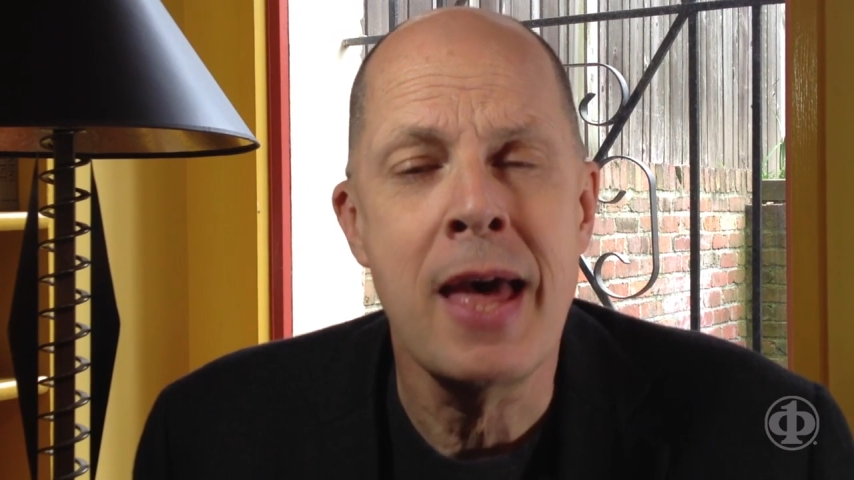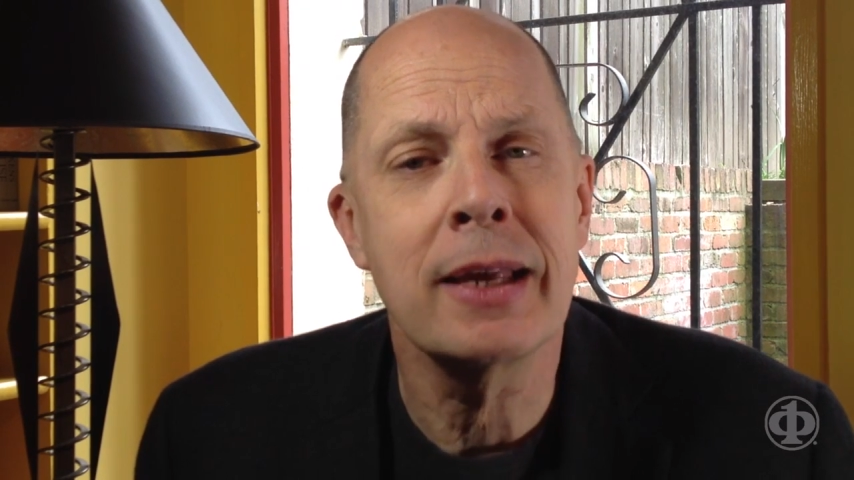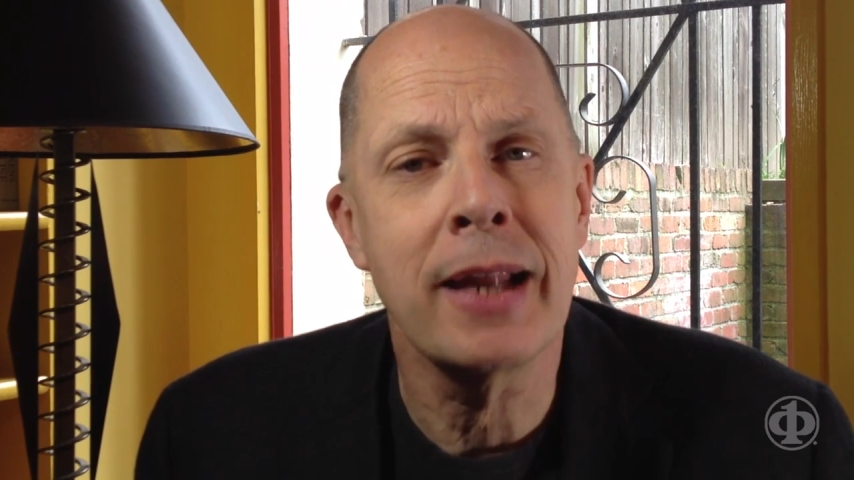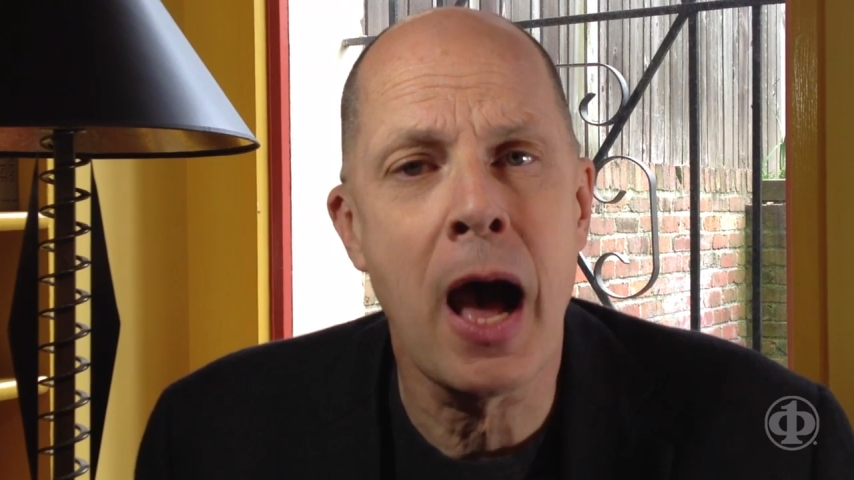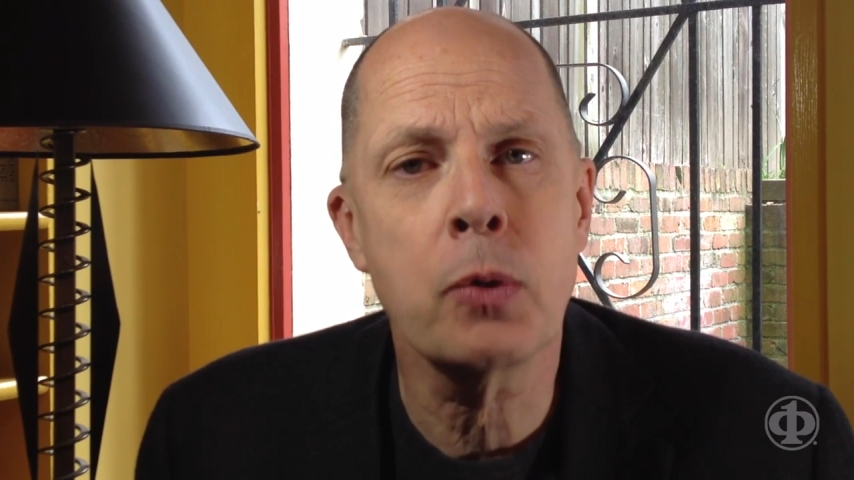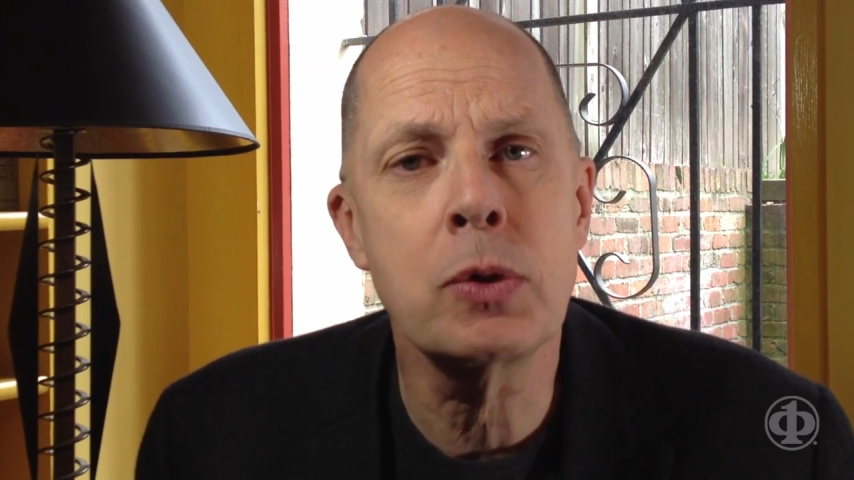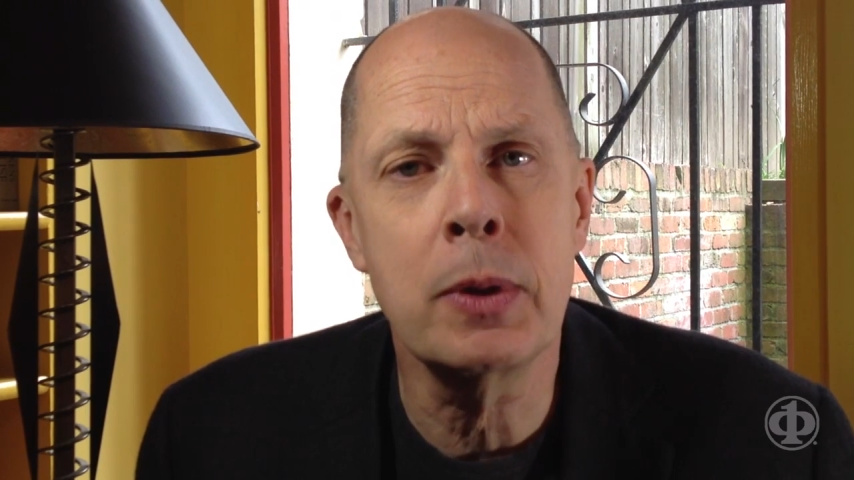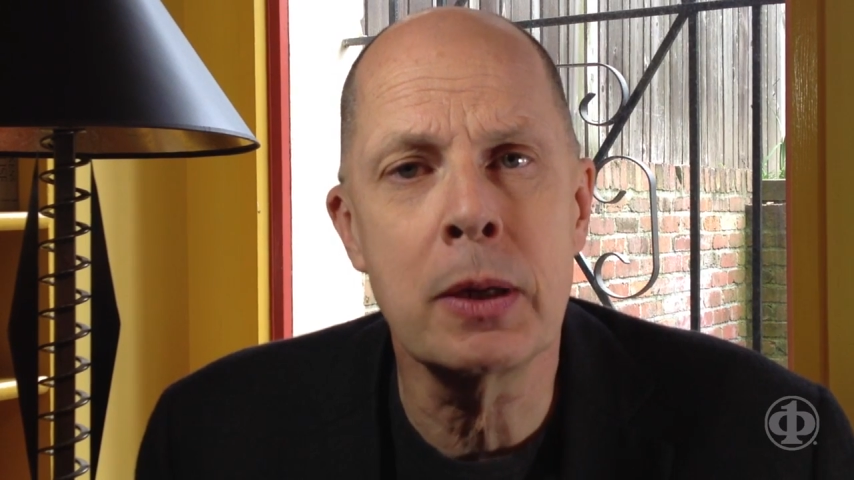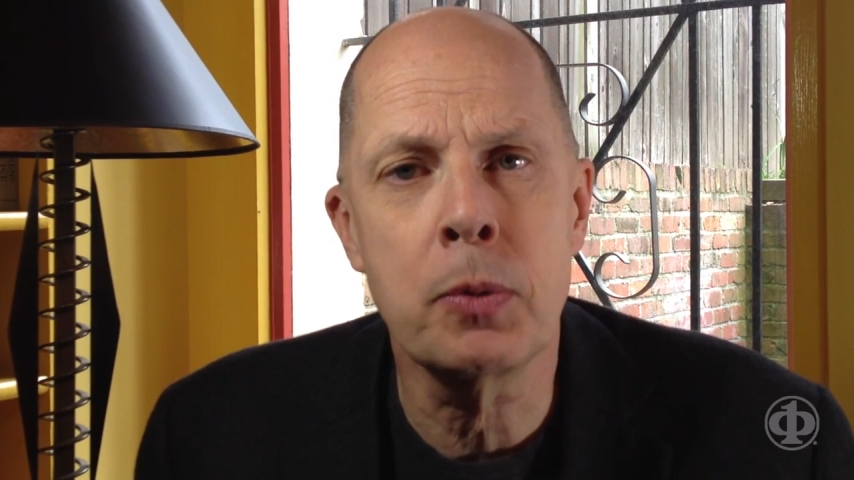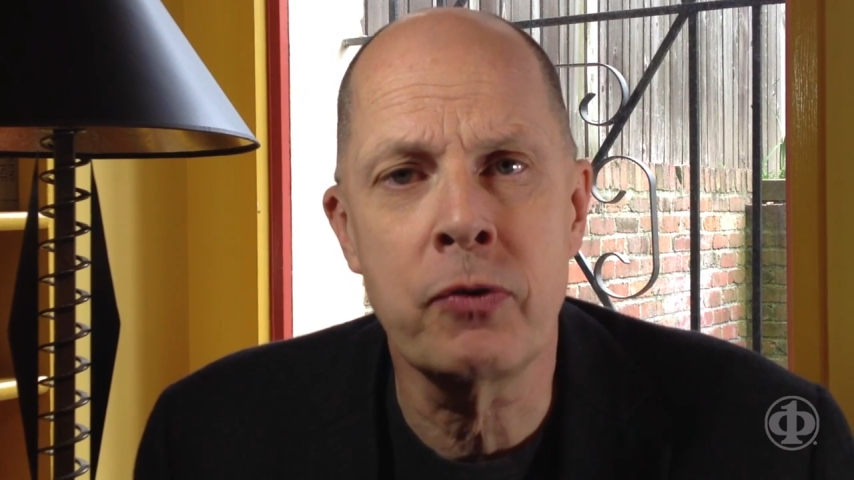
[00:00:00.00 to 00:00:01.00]
in how to
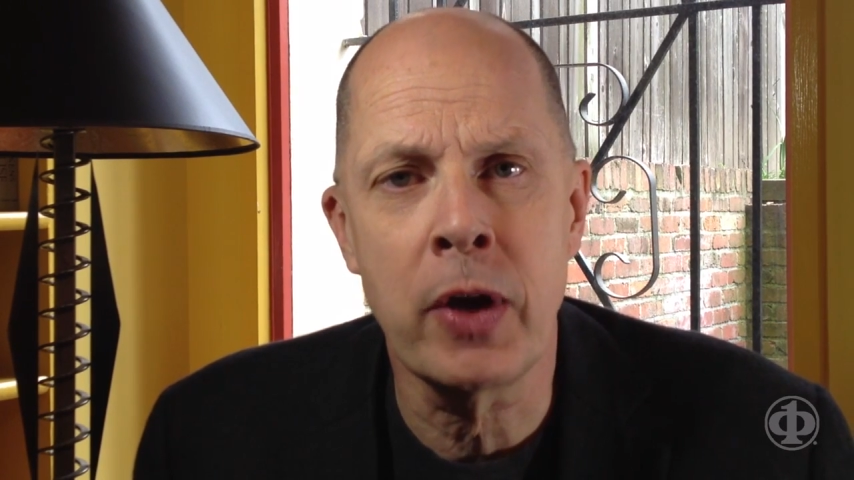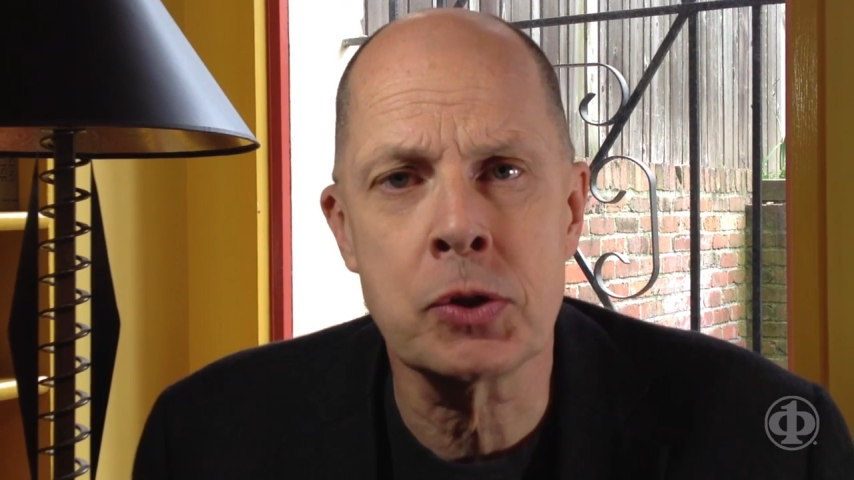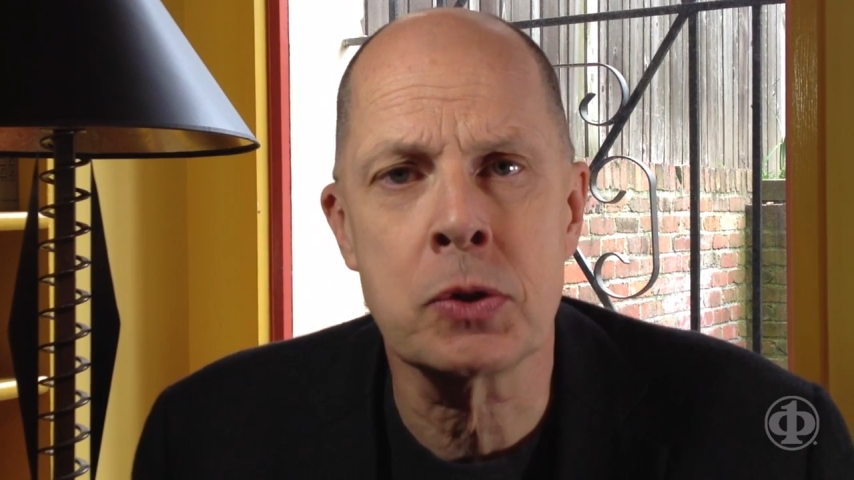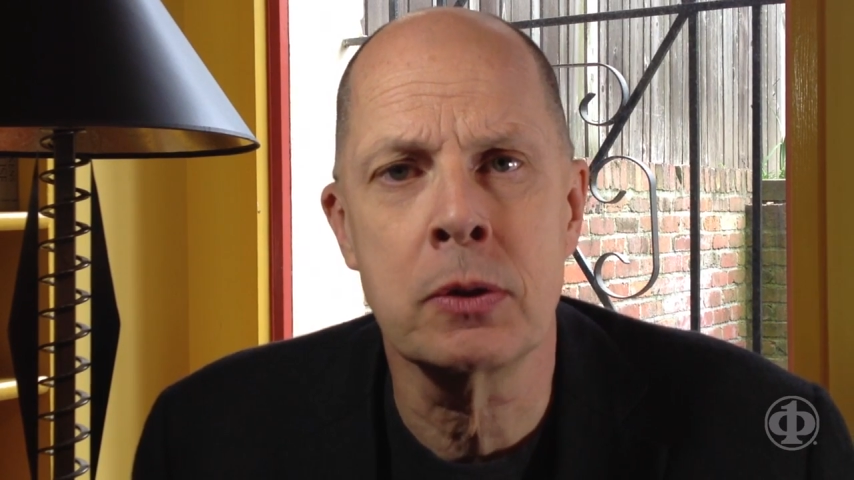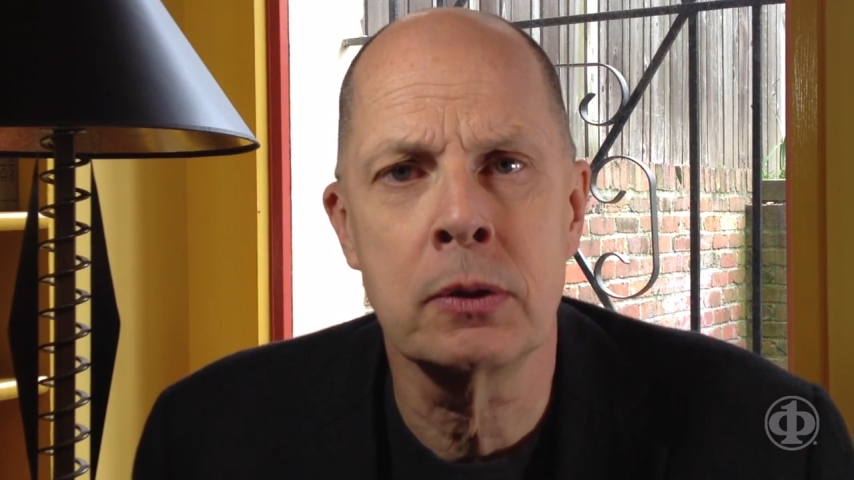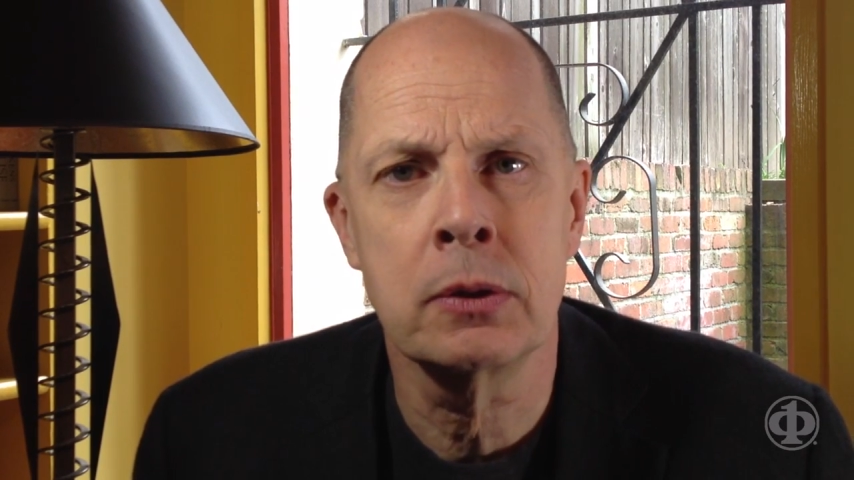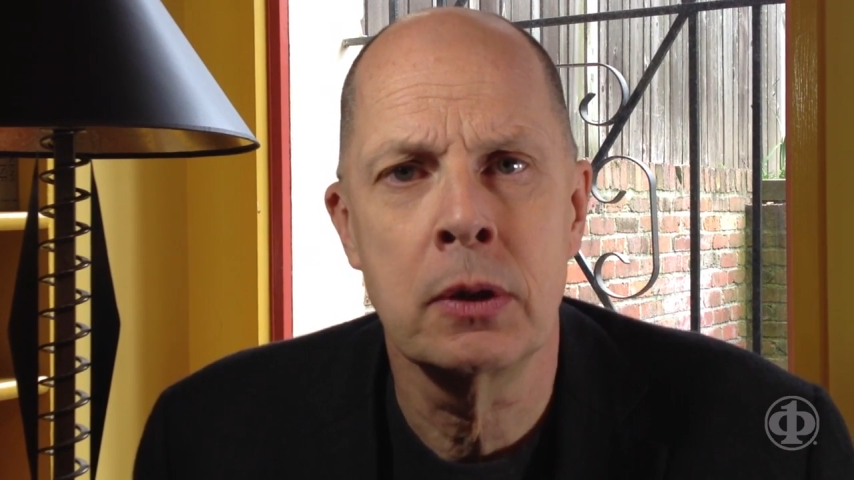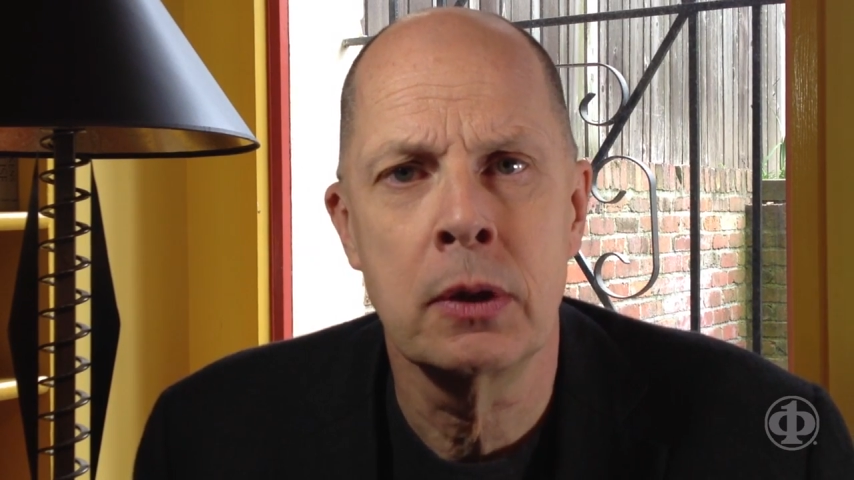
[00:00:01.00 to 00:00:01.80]
be a professional,